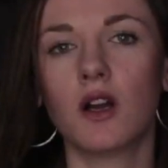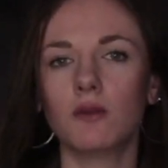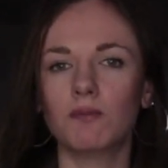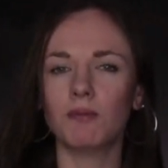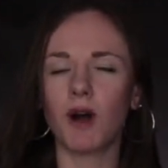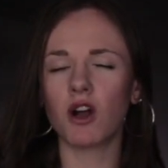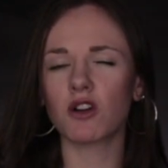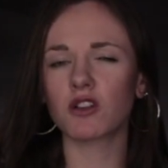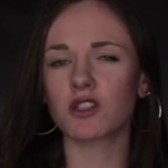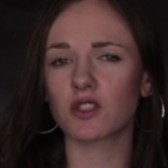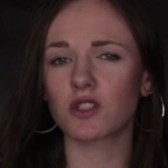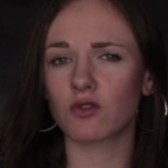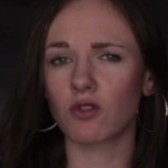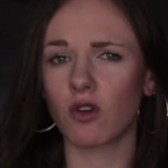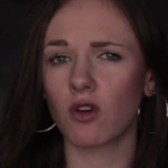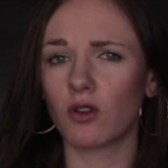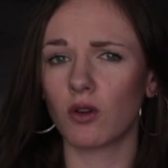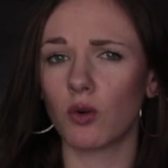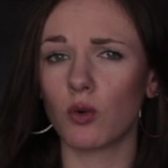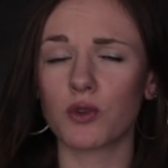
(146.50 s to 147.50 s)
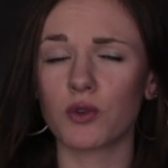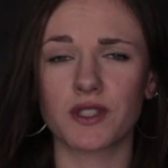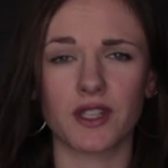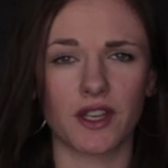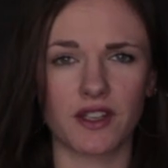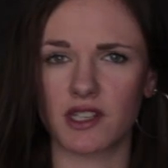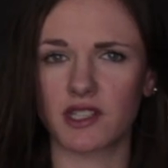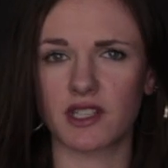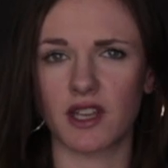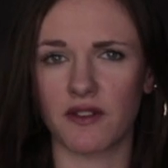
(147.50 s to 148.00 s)
Mark Strong
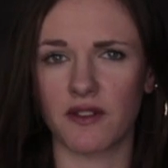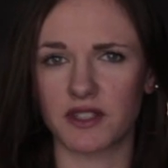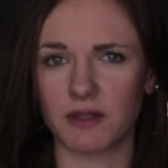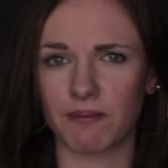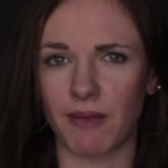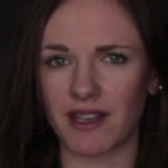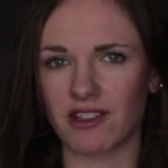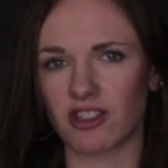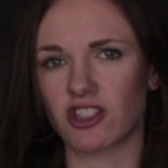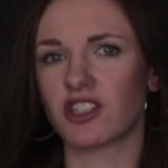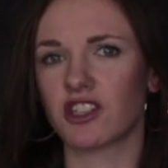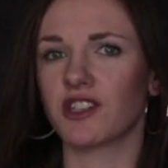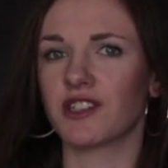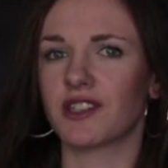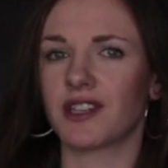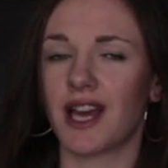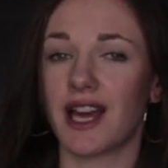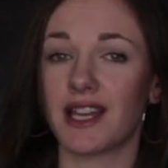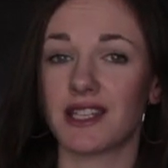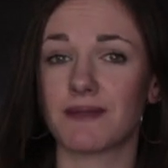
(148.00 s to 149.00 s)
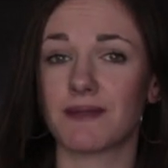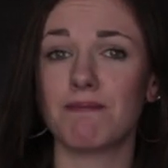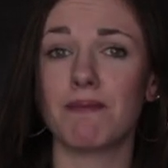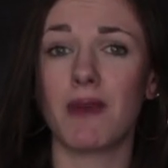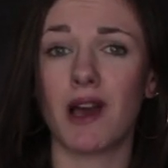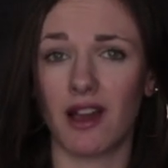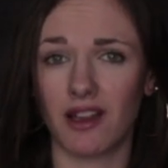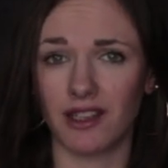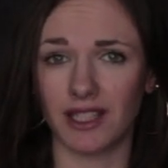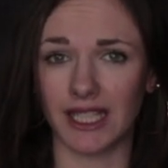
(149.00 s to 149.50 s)
also deserves a mention as
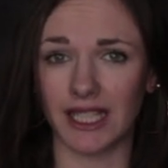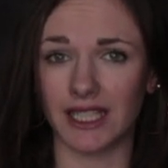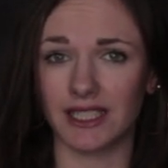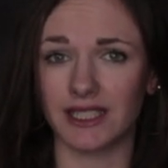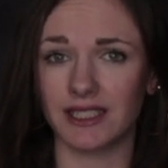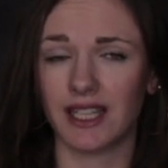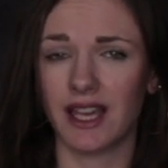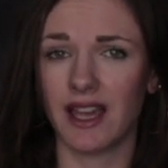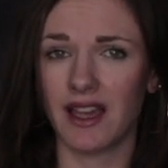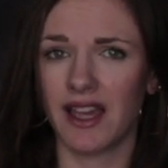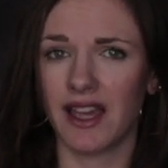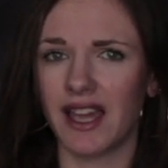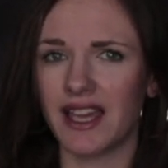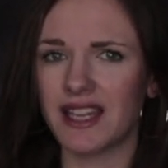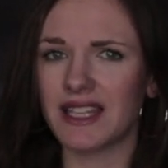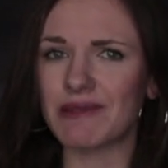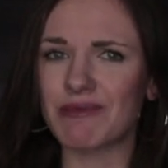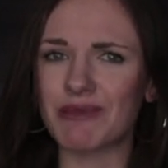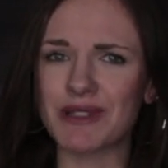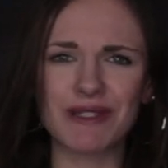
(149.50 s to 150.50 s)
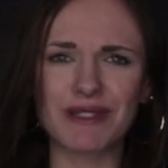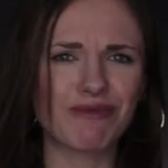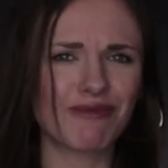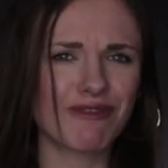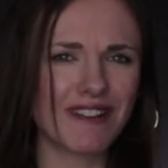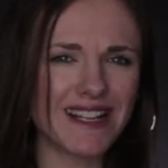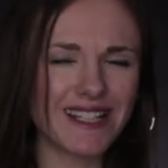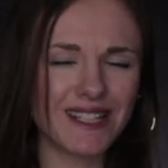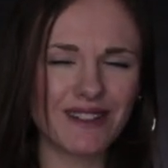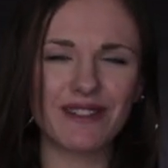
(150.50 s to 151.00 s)
Merlin. It was
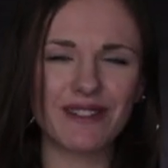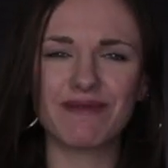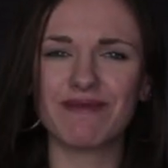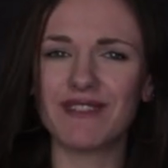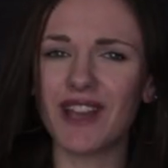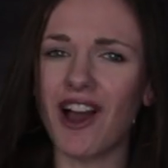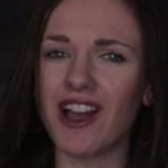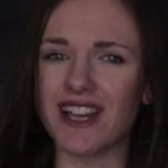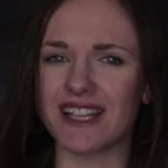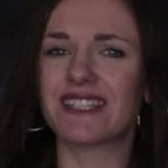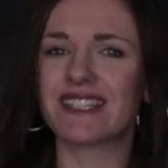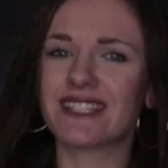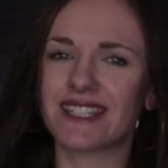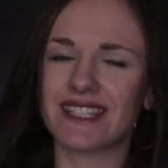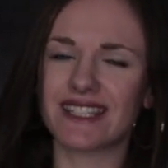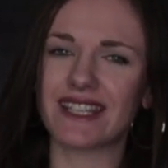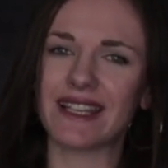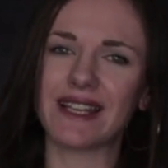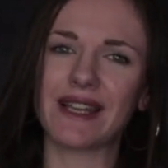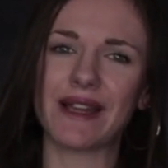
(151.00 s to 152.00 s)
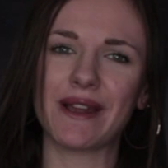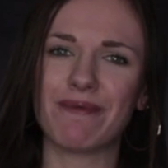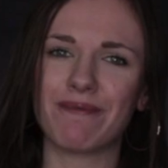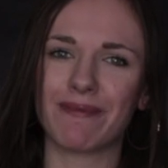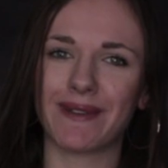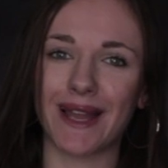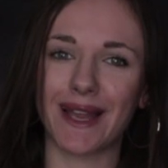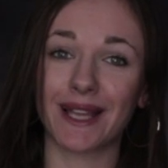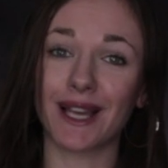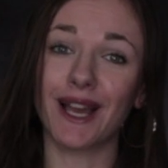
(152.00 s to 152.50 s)
really nice to see
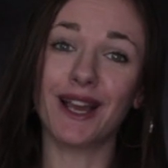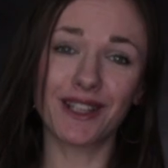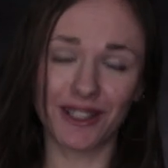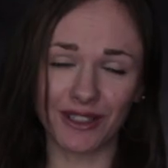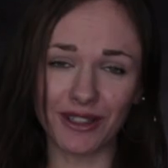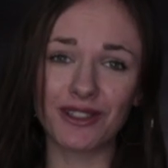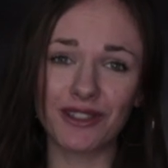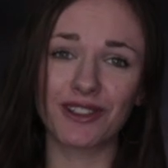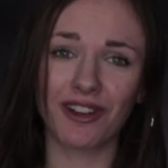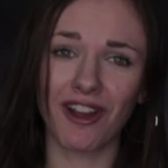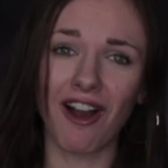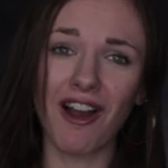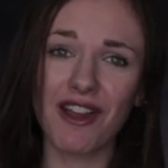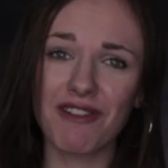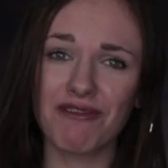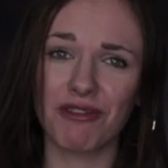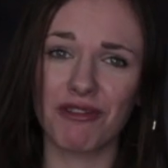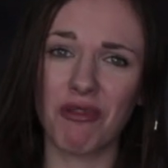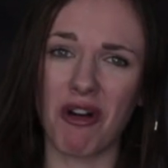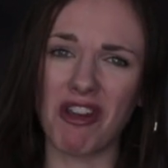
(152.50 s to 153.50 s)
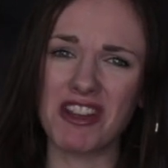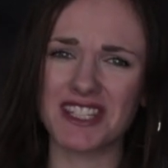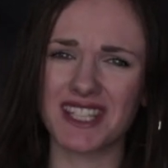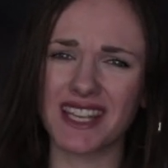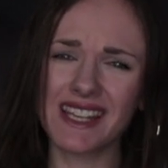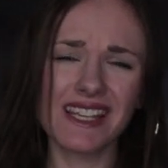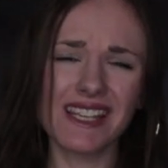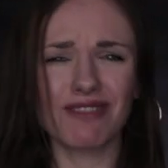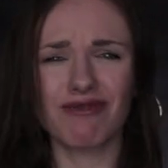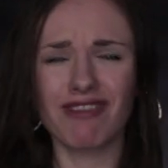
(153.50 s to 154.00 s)
him playing a good guy for once,
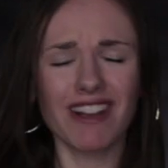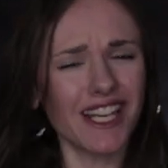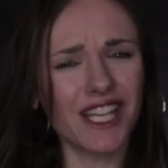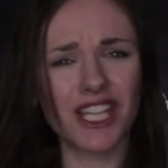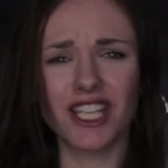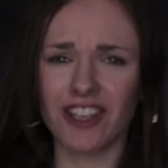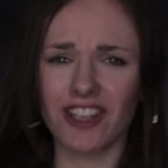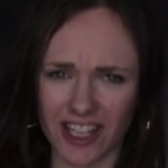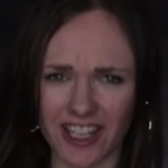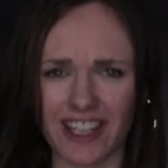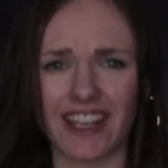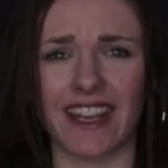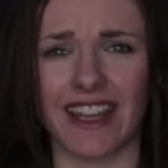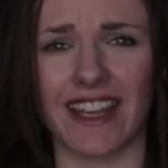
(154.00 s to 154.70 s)
and he's really good